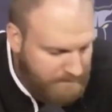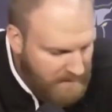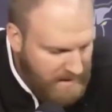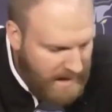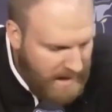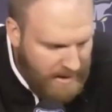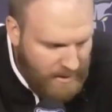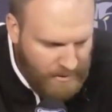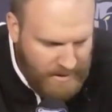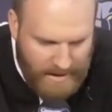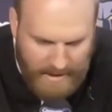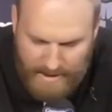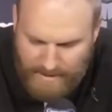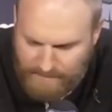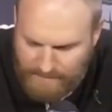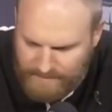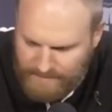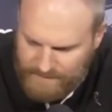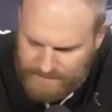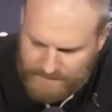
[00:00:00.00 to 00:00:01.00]
I don't get it.
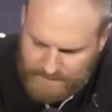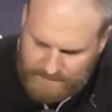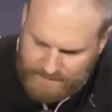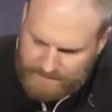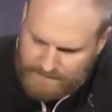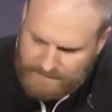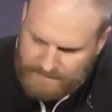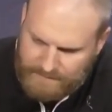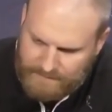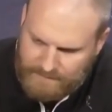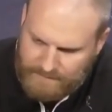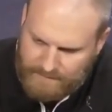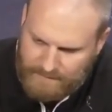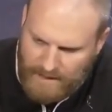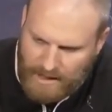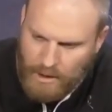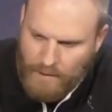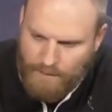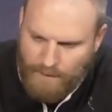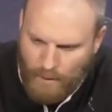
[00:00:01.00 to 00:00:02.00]

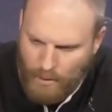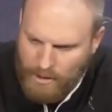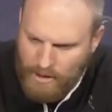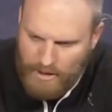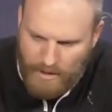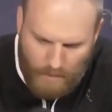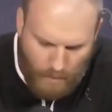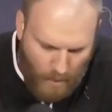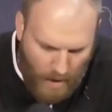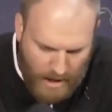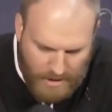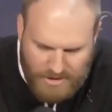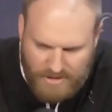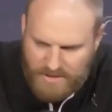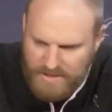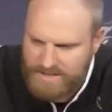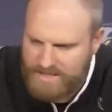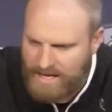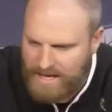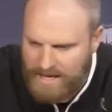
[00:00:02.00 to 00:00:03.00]
I look forward to watching
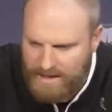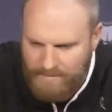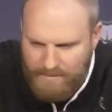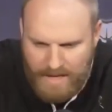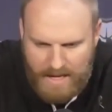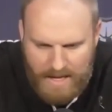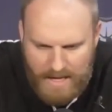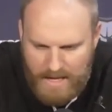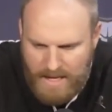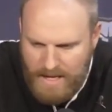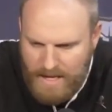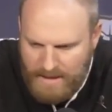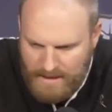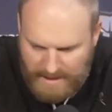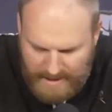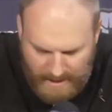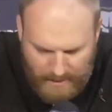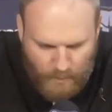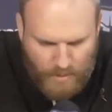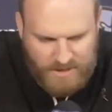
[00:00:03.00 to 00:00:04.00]
the tape,
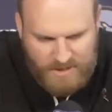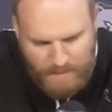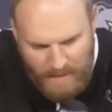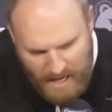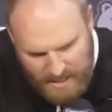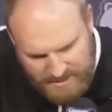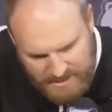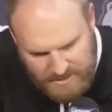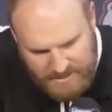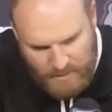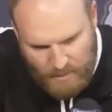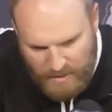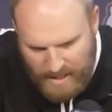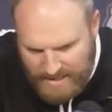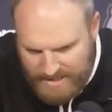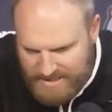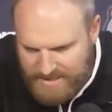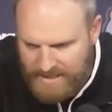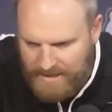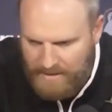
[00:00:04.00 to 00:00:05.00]
getting responses to when I
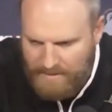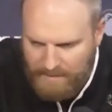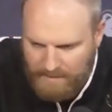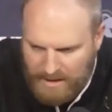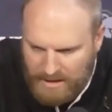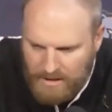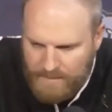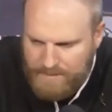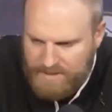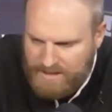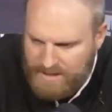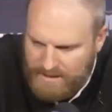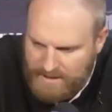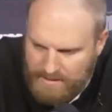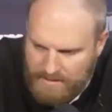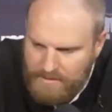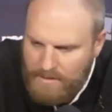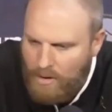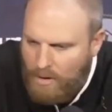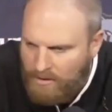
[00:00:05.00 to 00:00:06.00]
send clips
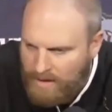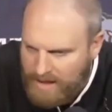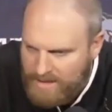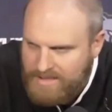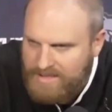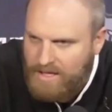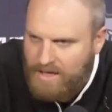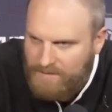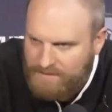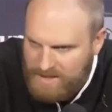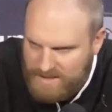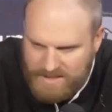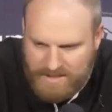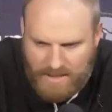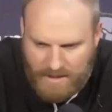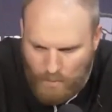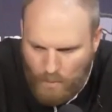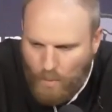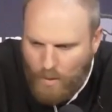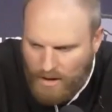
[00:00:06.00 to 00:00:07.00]
in, all that stuff, to
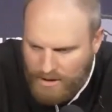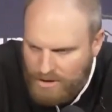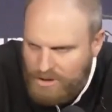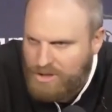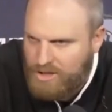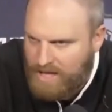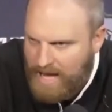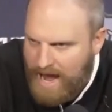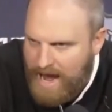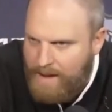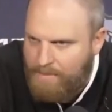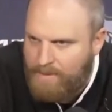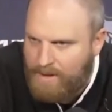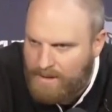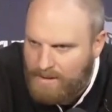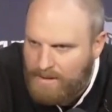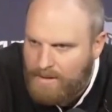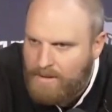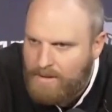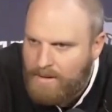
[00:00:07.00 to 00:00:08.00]
see what should have
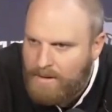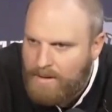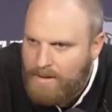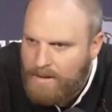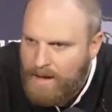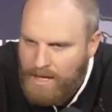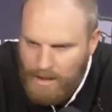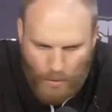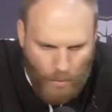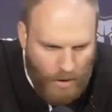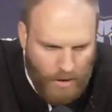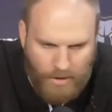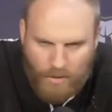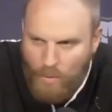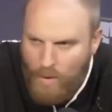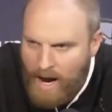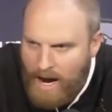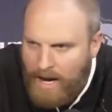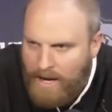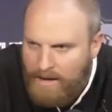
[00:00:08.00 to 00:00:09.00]
happened. And you wonder
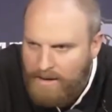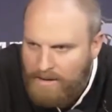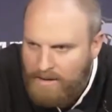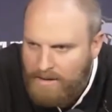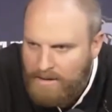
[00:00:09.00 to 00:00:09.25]
why.